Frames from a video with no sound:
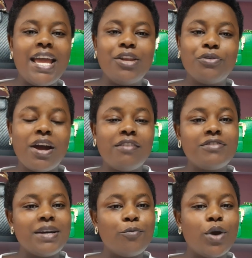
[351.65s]
and you
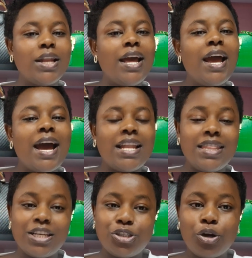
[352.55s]
have someone
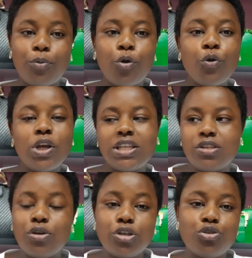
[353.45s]
at the shop who is
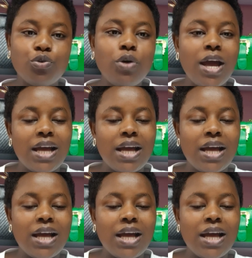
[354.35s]
going to